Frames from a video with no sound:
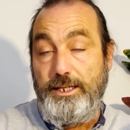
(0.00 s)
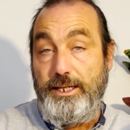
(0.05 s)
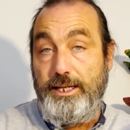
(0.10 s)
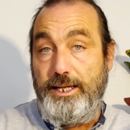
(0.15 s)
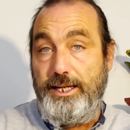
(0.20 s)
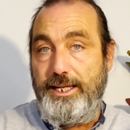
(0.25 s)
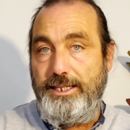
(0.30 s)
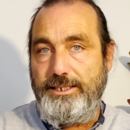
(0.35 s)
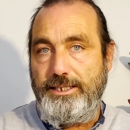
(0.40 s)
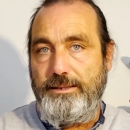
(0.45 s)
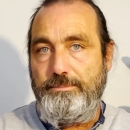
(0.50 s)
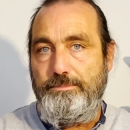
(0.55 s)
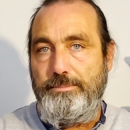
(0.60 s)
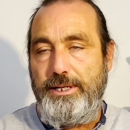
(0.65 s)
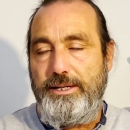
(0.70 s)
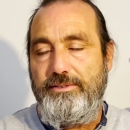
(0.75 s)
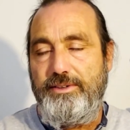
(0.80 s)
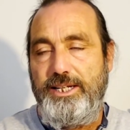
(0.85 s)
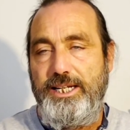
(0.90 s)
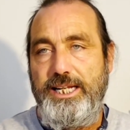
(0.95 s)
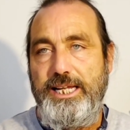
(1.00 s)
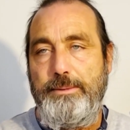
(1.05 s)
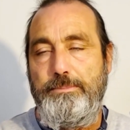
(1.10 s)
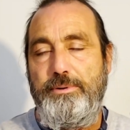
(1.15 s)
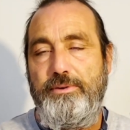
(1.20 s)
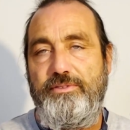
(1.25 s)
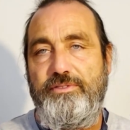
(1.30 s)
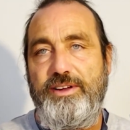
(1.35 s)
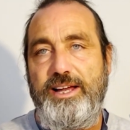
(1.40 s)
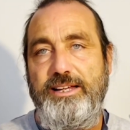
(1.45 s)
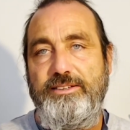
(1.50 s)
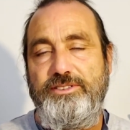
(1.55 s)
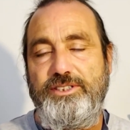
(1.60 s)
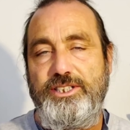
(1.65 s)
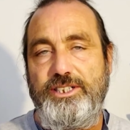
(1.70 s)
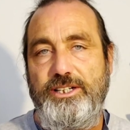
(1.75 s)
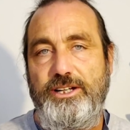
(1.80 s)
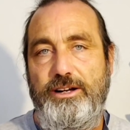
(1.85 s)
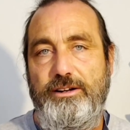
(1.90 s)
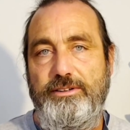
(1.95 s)
It's a bit of a leap of faith
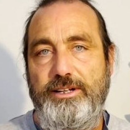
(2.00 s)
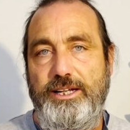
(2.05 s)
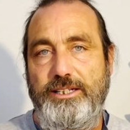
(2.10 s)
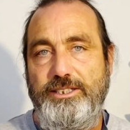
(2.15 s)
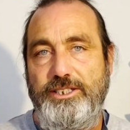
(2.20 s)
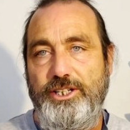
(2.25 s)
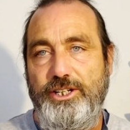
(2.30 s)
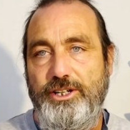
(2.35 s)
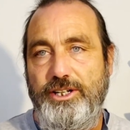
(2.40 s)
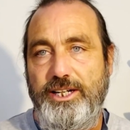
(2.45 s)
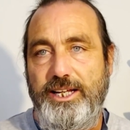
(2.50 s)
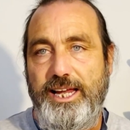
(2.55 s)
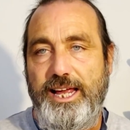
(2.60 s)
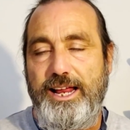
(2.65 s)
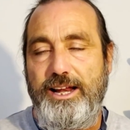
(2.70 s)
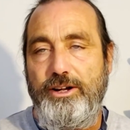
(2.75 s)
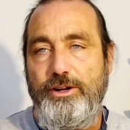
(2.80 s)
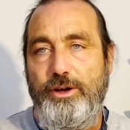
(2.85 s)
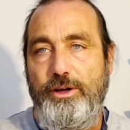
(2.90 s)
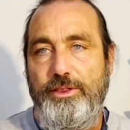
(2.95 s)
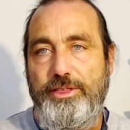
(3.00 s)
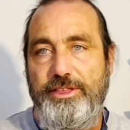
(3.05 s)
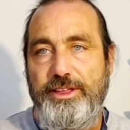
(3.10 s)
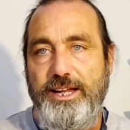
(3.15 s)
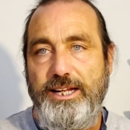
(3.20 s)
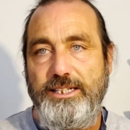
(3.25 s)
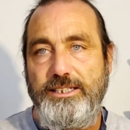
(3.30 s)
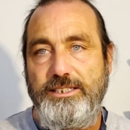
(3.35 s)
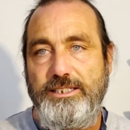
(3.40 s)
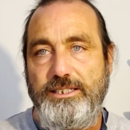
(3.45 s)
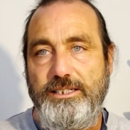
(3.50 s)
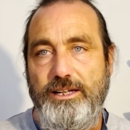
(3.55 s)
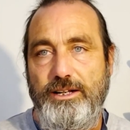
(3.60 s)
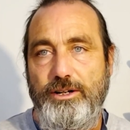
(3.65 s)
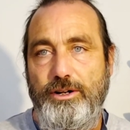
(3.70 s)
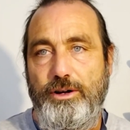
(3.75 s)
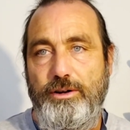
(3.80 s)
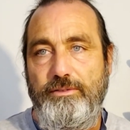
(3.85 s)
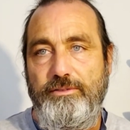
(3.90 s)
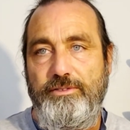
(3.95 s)
scenario. So you're going to get a lot of things, a
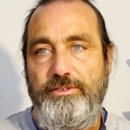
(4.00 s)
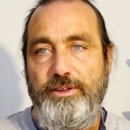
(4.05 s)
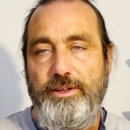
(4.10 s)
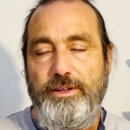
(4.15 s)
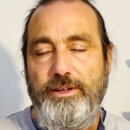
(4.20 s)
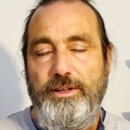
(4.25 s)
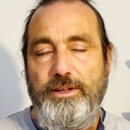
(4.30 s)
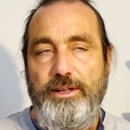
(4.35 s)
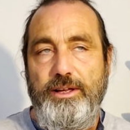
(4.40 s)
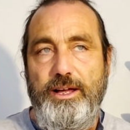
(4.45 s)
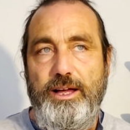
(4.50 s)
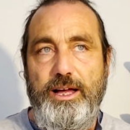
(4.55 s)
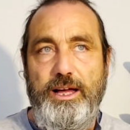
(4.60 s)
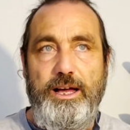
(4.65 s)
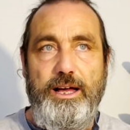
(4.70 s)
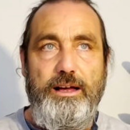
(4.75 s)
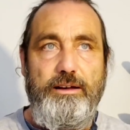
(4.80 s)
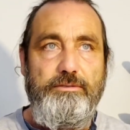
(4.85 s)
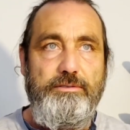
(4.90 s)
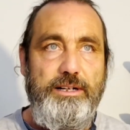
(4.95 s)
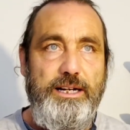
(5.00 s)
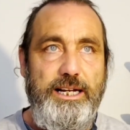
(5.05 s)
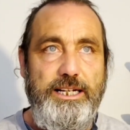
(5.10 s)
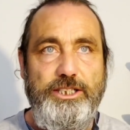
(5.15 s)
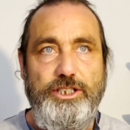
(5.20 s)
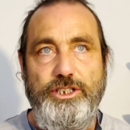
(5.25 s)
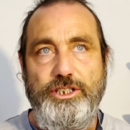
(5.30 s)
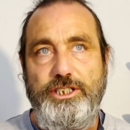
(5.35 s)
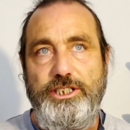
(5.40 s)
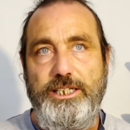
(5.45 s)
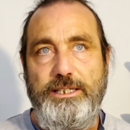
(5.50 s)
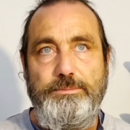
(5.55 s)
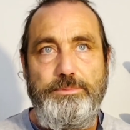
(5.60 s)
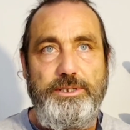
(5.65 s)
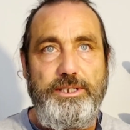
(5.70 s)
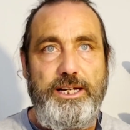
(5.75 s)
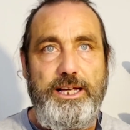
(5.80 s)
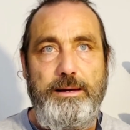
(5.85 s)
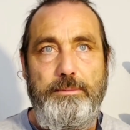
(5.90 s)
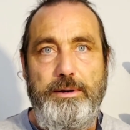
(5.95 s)
lot of relationships
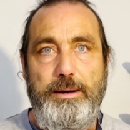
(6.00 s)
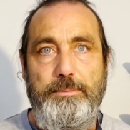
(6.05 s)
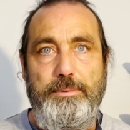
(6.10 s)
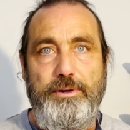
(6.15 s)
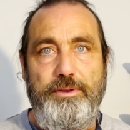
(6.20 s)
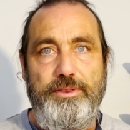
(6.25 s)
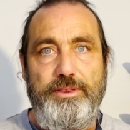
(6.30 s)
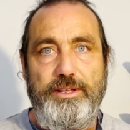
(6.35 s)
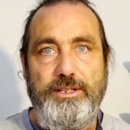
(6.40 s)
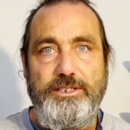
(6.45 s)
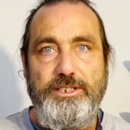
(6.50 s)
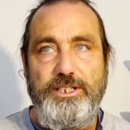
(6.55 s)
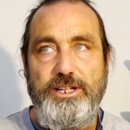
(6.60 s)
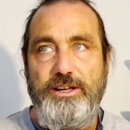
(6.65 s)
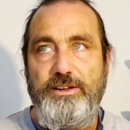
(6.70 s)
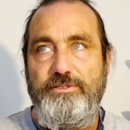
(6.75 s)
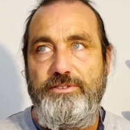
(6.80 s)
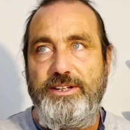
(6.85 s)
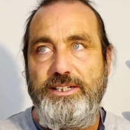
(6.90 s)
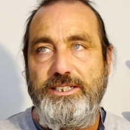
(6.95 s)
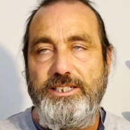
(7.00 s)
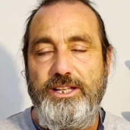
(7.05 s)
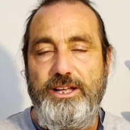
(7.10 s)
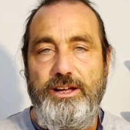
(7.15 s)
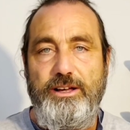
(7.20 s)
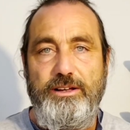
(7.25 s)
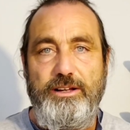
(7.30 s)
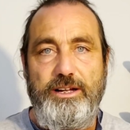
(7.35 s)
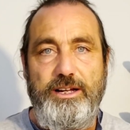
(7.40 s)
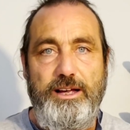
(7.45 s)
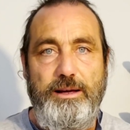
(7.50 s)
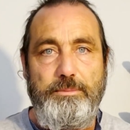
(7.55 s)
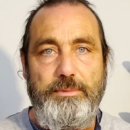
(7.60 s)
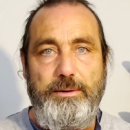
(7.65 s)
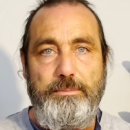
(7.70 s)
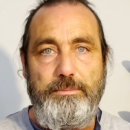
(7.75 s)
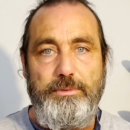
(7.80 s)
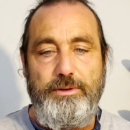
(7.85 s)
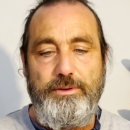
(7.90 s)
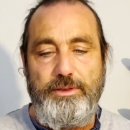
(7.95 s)
that come up on the surface, that come
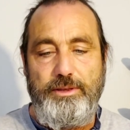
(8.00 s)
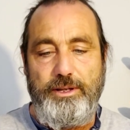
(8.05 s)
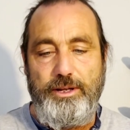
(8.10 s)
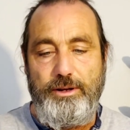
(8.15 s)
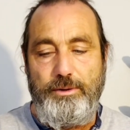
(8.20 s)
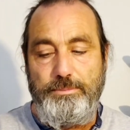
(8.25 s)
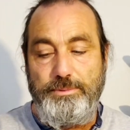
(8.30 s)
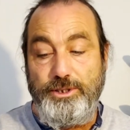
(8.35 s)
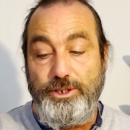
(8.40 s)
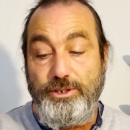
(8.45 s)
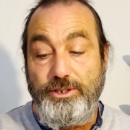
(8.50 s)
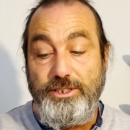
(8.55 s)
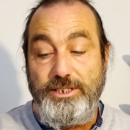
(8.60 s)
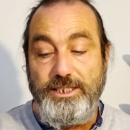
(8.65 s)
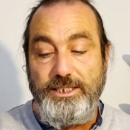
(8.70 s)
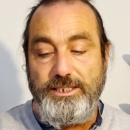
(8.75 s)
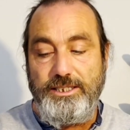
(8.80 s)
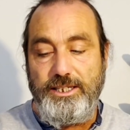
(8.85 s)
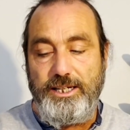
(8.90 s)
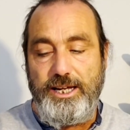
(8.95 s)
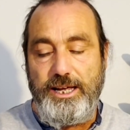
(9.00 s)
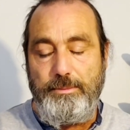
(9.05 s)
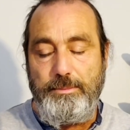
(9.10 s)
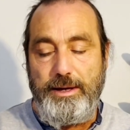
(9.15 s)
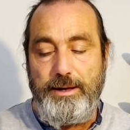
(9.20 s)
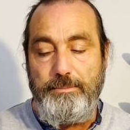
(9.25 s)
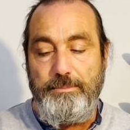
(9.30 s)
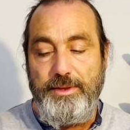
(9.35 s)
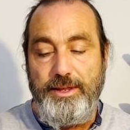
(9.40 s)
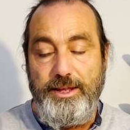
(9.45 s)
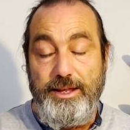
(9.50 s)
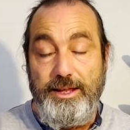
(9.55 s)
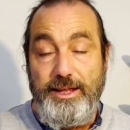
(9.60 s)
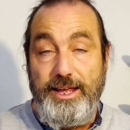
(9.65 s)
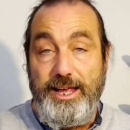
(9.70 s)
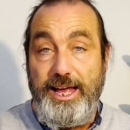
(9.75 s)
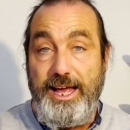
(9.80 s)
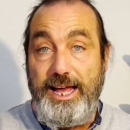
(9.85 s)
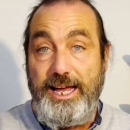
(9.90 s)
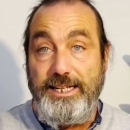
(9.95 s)
up on the opportunities that come up,
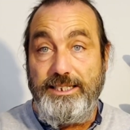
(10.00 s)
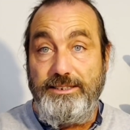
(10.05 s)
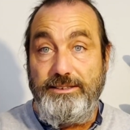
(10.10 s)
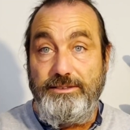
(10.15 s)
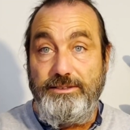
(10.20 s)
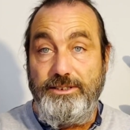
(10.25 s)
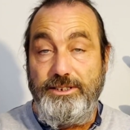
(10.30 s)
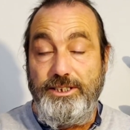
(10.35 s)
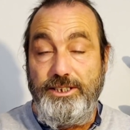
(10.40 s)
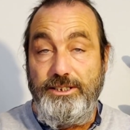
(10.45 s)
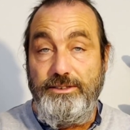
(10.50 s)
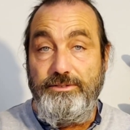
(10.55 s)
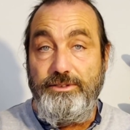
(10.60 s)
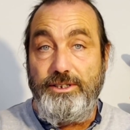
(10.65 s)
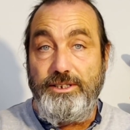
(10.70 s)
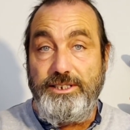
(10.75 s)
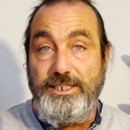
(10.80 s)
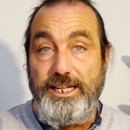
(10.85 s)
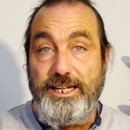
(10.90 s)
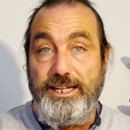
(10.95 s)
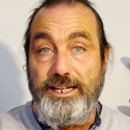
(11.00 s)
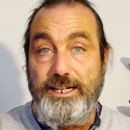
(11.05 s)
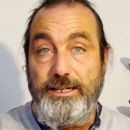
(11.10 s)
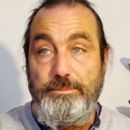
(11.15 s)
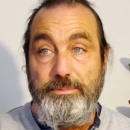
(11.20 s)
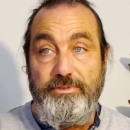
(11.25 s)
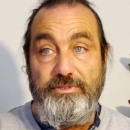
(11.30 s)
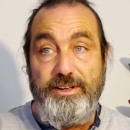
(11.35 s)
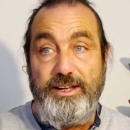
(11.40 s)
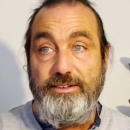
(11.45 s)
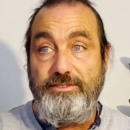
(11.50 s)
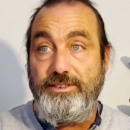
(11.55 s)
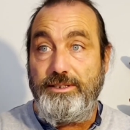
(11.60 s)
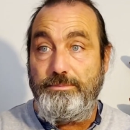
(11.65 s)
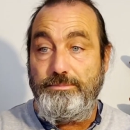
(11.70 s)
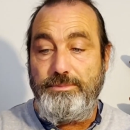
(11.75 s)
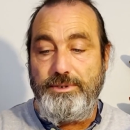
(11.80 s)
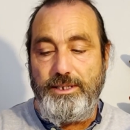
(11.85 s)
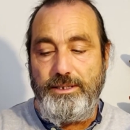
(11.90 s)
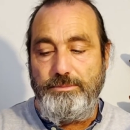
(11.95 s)
and you've got to take a leap of faith.
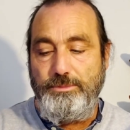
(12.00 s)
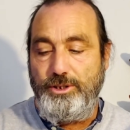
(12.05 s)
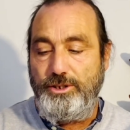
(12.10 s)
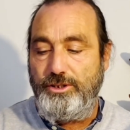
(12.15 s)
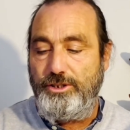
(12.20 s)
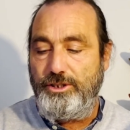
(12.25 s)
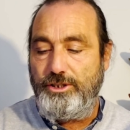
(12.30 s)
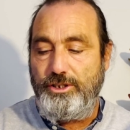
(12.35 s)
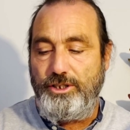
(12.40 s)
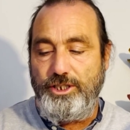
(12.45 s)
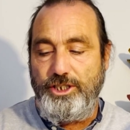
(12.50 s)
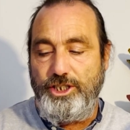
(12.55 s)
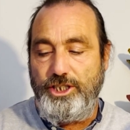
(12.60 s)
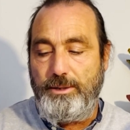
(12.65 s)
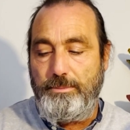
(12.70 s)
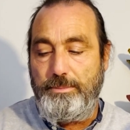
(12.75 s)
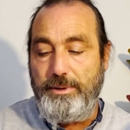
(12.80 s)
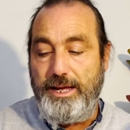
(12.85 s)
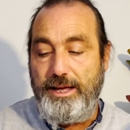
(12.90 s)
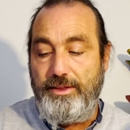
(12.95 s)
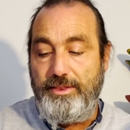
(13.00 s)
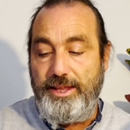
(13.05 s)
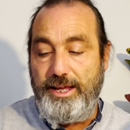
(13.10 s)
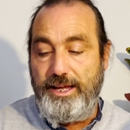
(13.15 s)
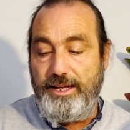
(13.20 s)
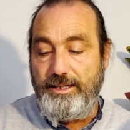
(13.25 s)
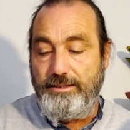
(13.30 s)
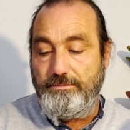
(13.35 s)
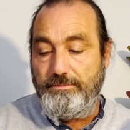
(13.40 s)
Sometimes you've just got to jump out there.